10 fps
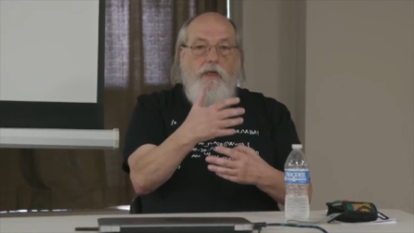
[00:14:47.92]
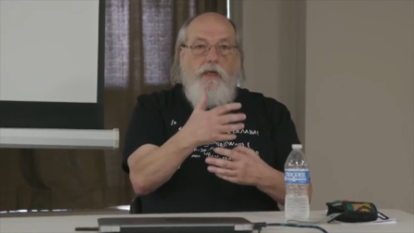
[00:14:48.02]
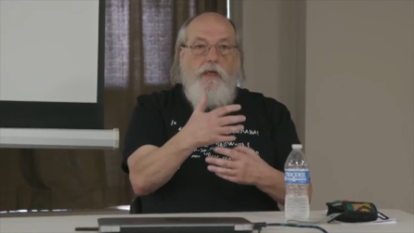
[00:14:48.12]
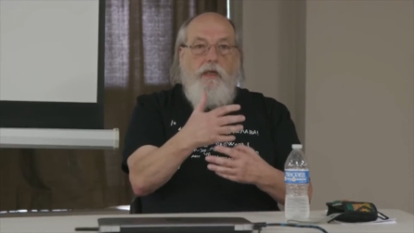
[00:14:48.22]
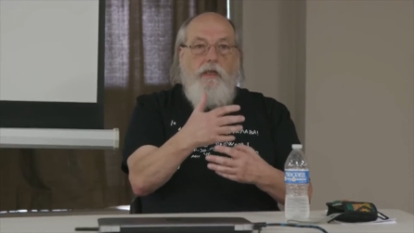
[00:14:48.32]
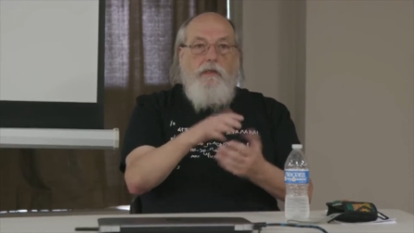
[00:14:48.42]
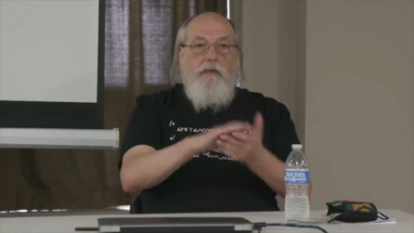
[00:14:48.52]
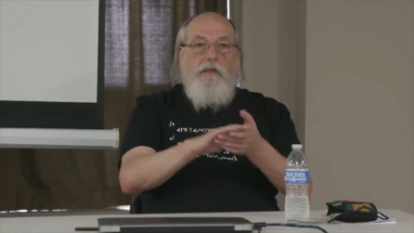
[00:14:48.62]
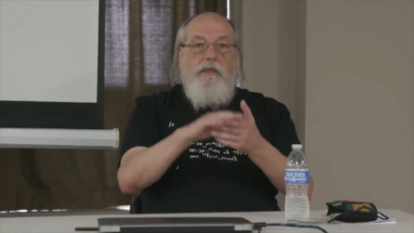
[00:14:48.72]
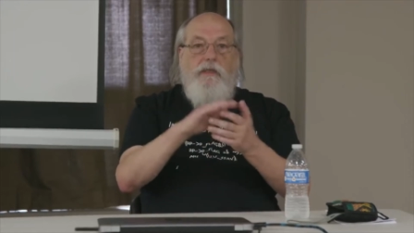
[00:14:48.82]
uh,
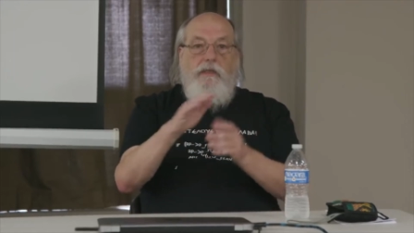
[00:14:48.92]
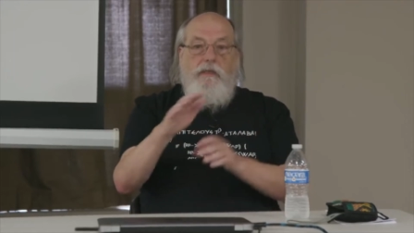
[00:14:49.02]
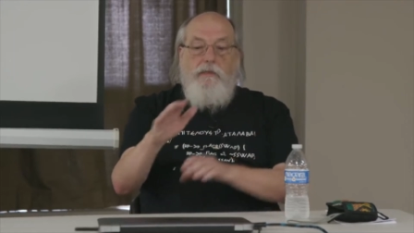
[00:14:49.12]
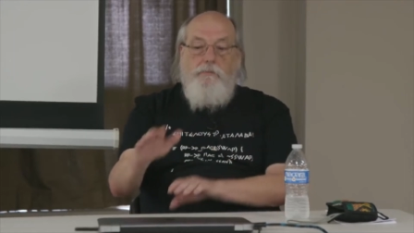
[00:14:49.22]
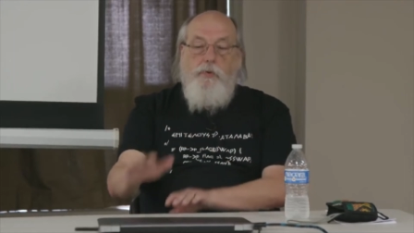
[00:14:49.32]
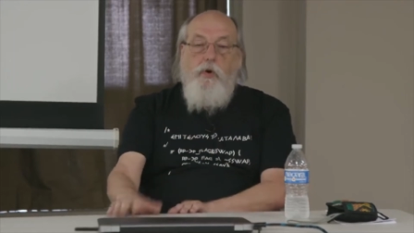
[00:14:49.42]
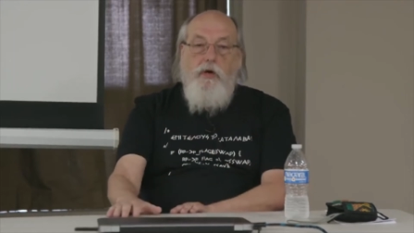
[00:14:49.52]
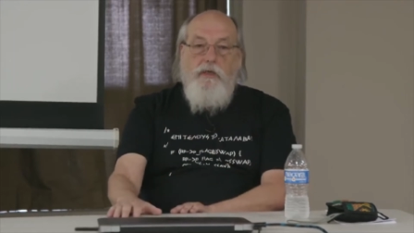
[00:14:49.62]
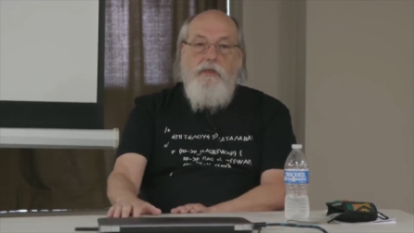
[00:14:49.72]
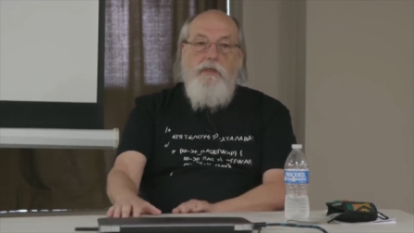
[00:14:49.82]
the
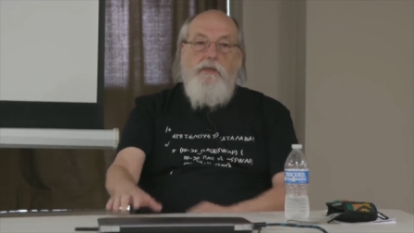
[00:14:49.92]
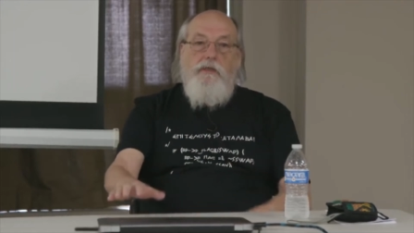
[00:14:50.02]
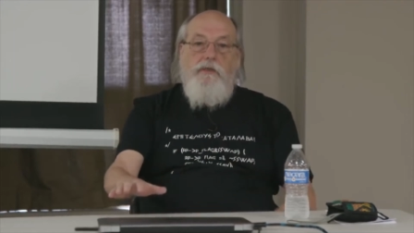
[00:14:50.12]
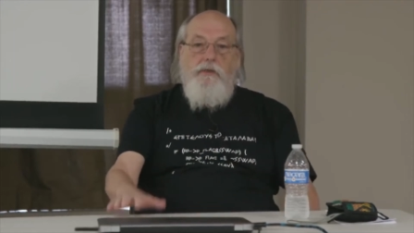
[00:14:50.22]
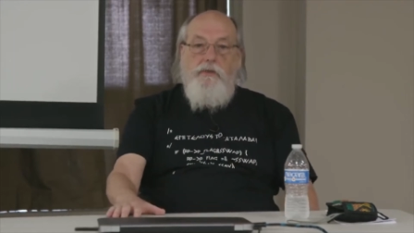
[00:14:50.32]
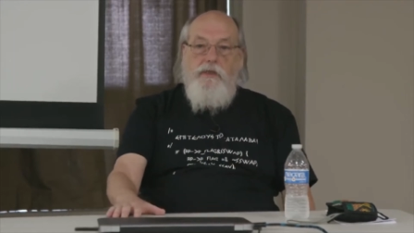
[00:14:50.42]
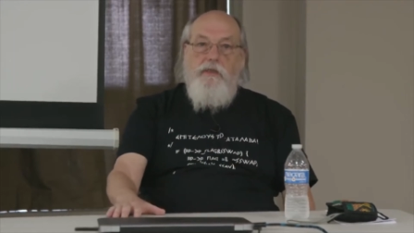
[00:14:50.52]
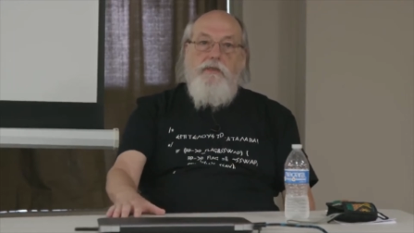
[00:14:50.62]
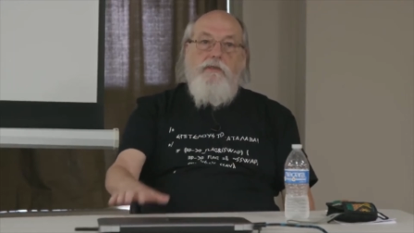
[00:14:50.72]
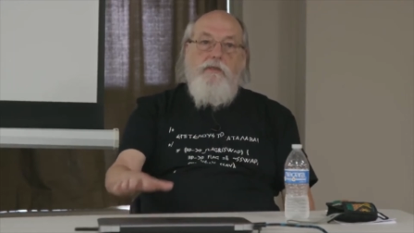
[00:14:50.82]
port to
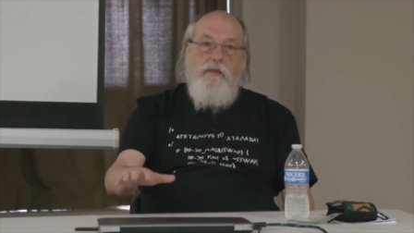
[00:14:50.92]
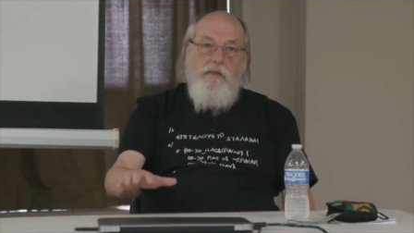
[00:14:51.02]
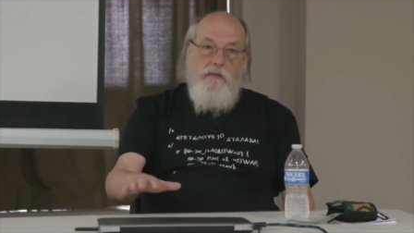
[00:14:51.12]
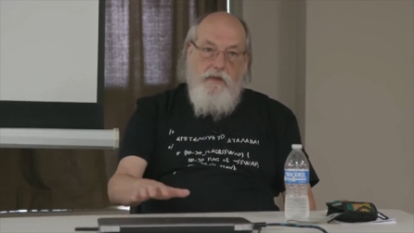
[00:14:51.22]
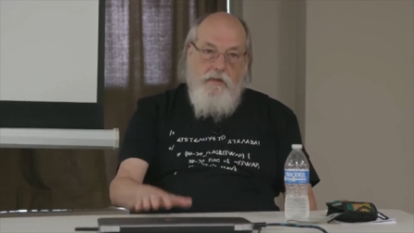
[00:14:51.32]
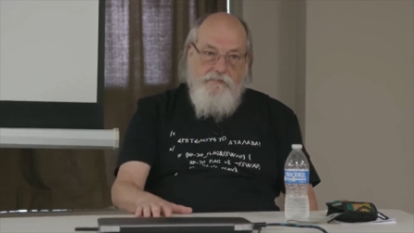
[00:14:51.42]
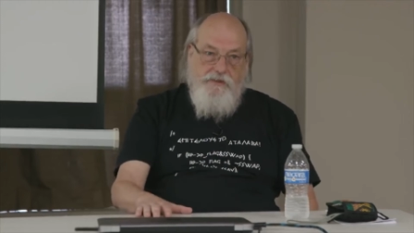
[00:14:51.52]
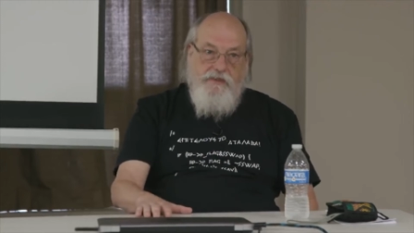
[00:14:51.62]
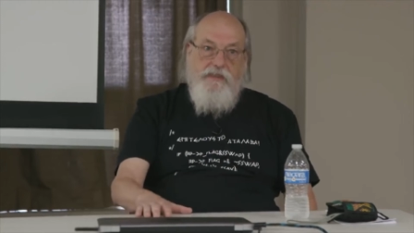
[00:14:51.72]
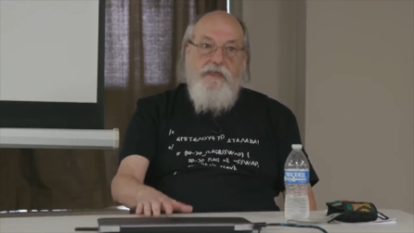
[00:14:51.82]
Unix of
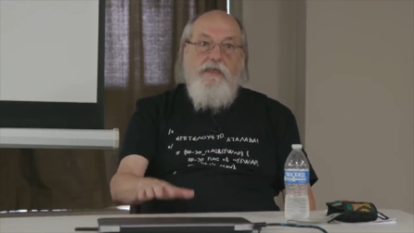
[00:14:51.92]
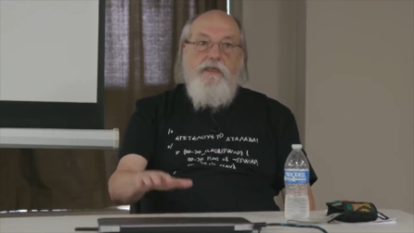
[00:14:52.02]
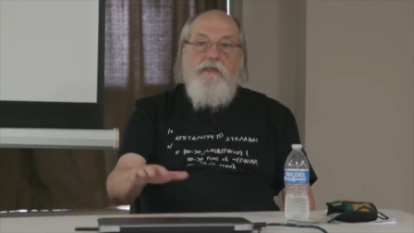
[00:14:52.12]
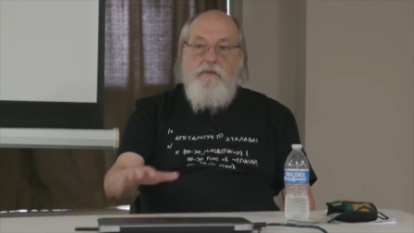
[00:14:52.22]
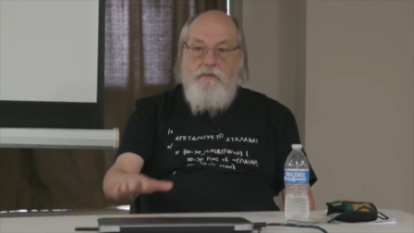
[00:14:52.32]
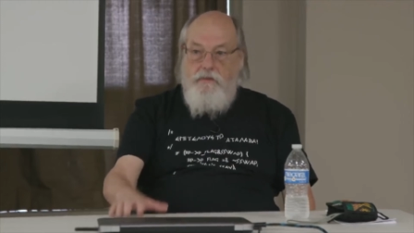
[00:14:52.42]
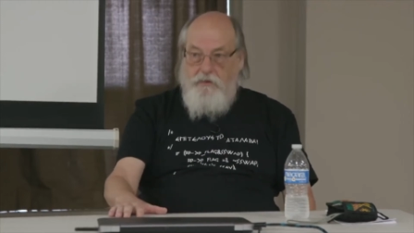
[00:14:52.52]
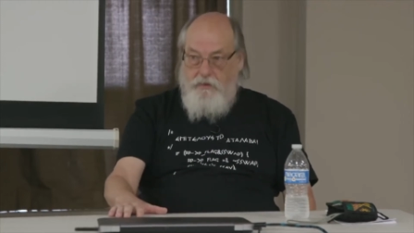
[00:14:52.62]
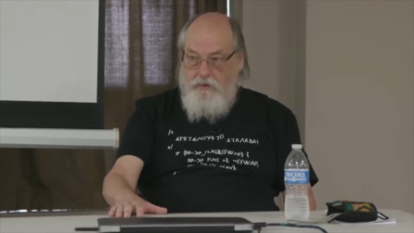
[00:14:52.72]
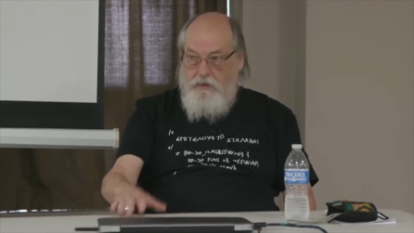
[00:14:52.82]
C
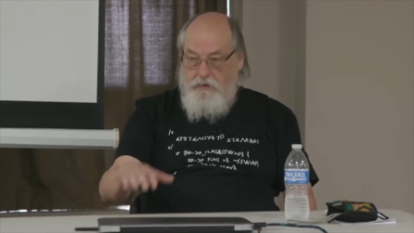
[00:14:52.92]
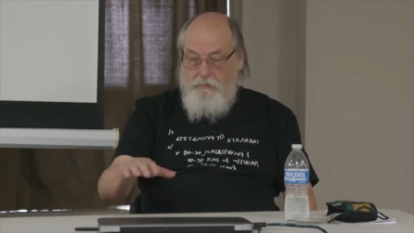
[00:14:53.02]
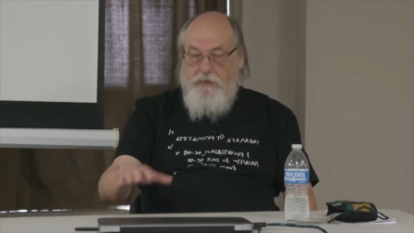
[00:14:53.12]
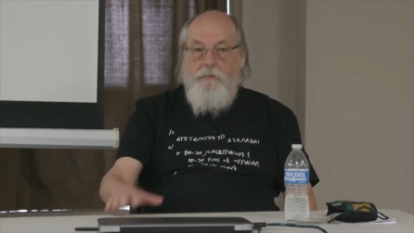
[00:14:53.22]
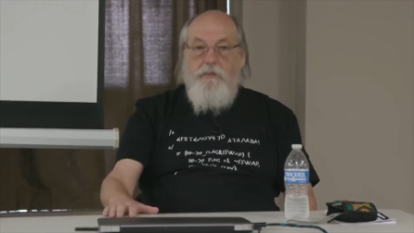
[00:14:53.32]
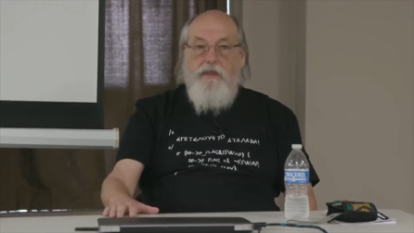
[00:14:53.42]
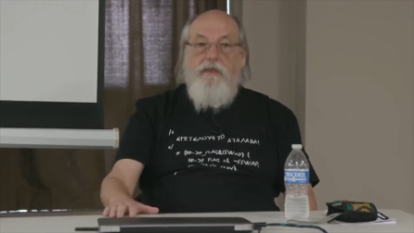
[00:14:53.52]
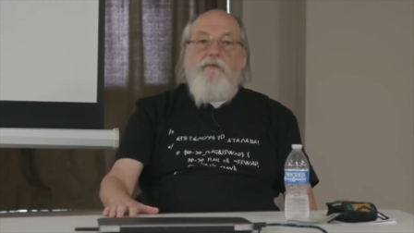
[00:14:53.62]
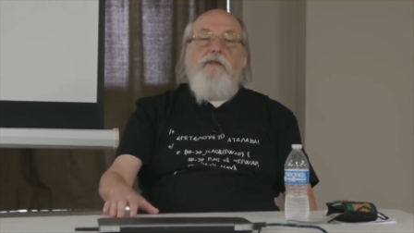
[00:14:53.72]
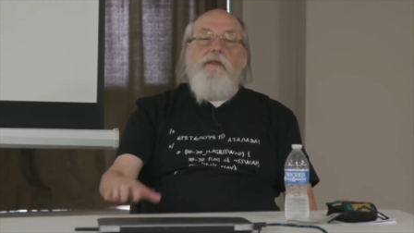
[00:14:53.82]
on the
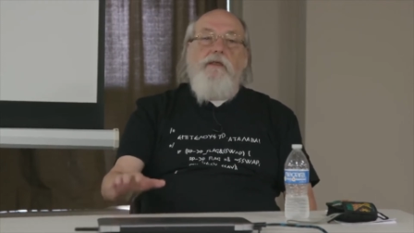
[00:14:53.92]
PDP-11